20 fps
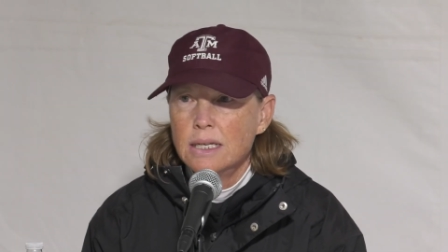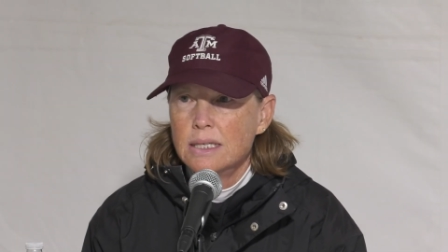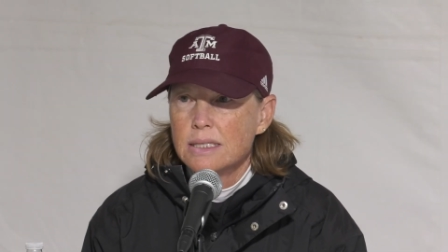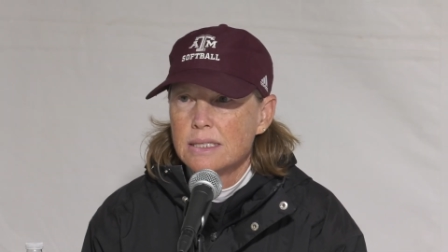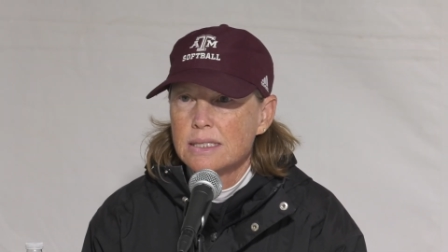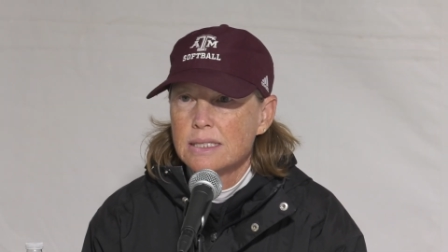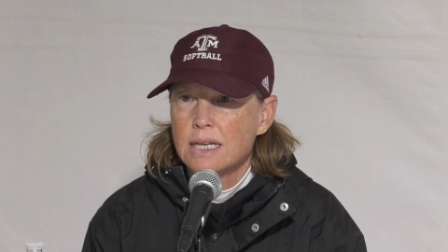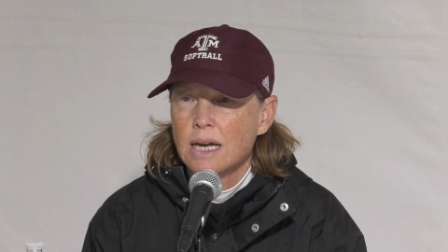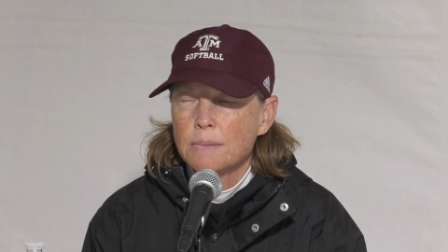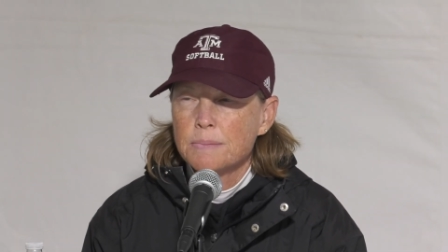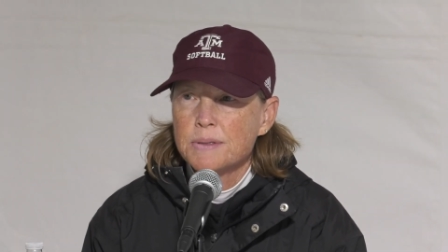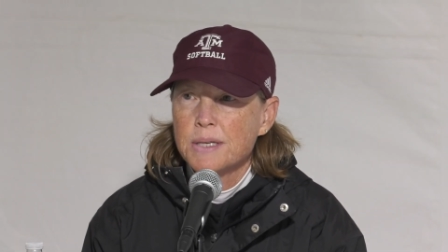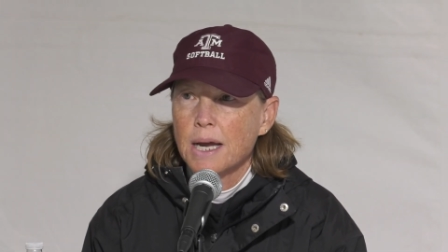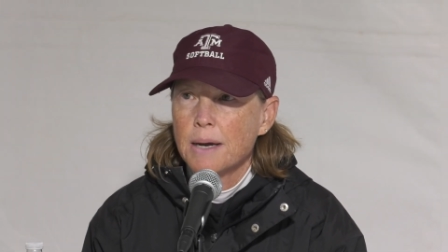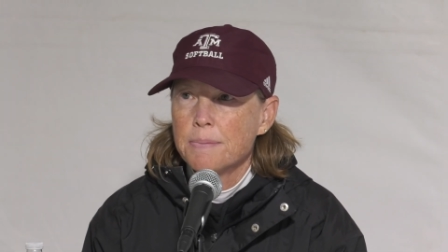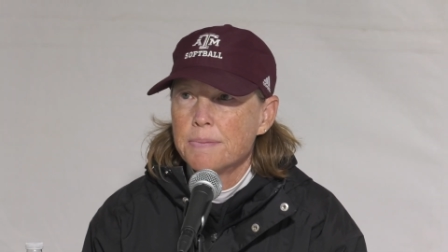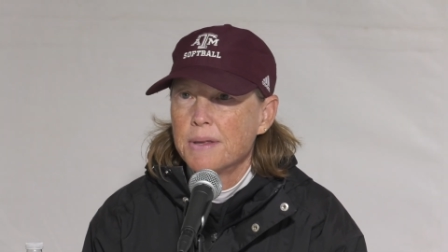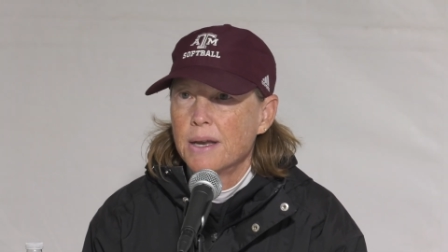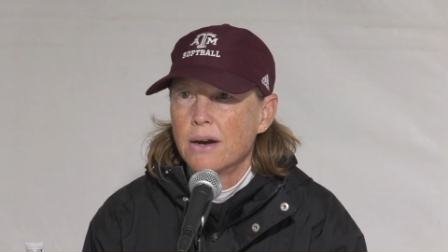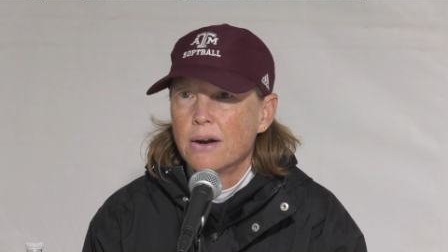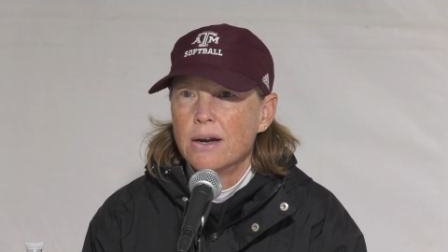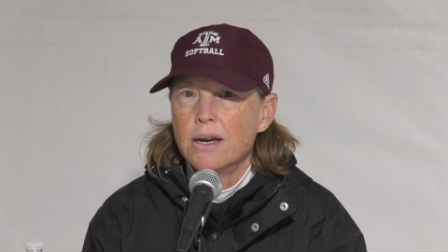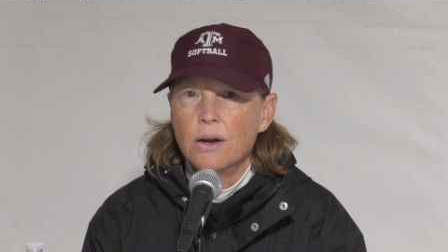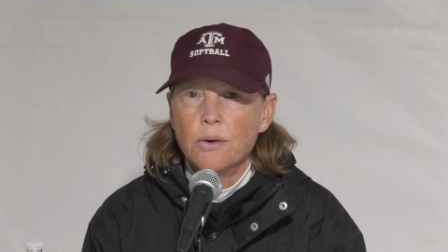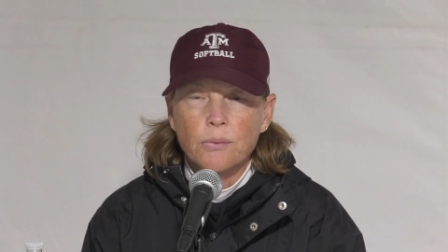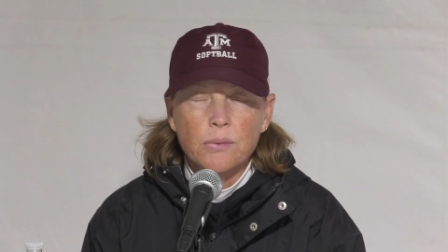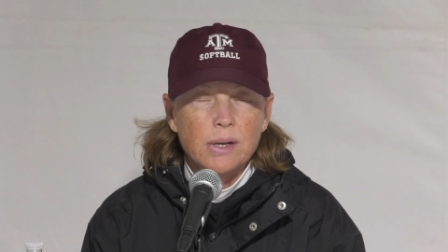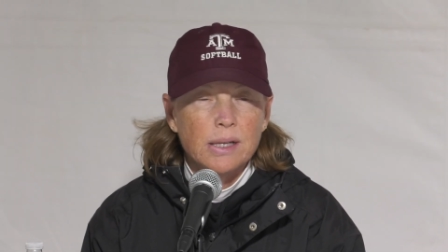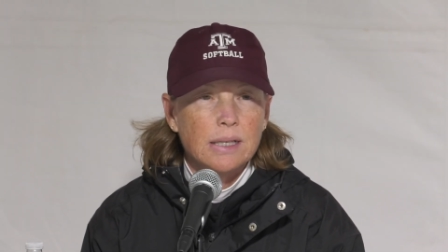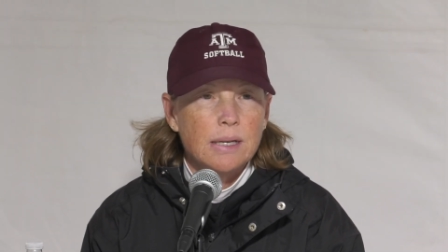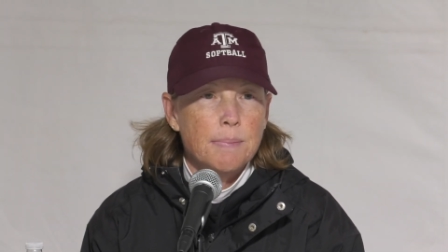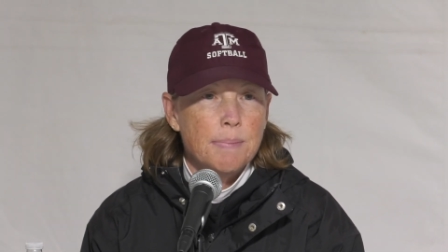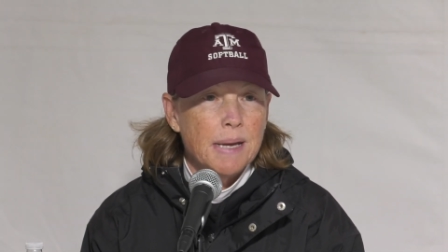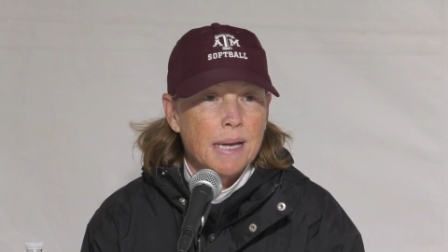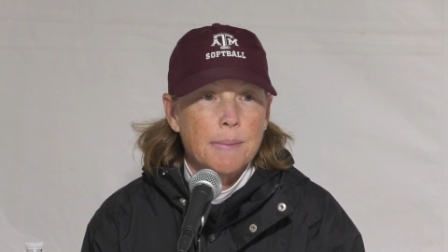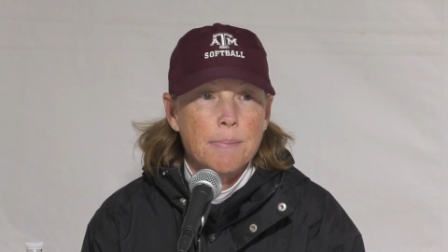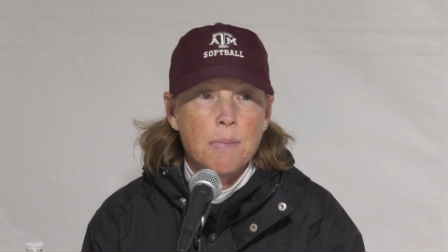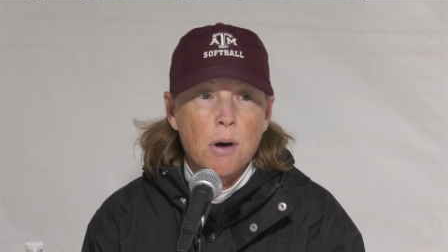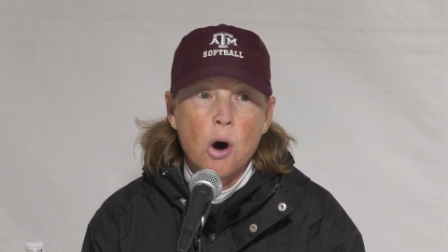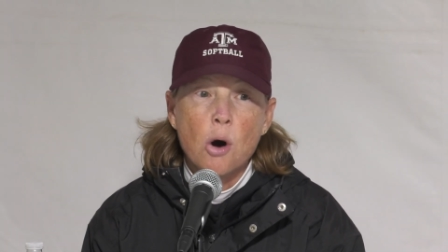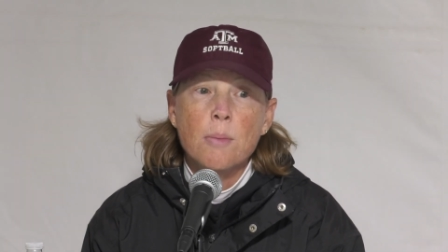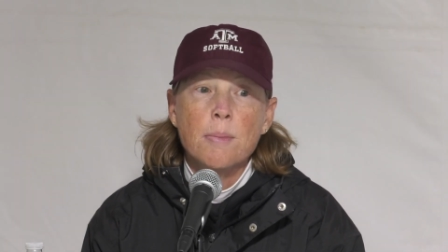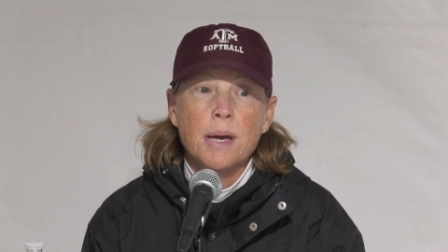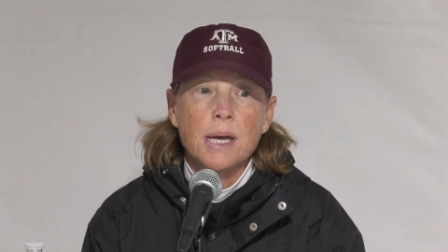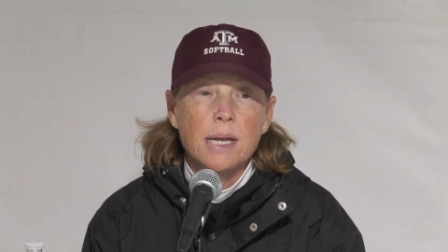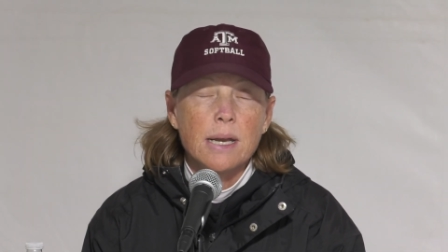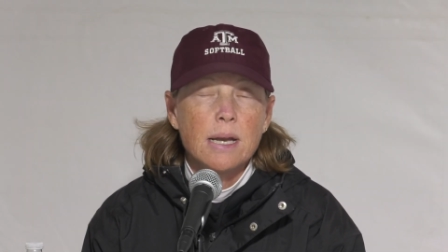steps up there in a really big moment,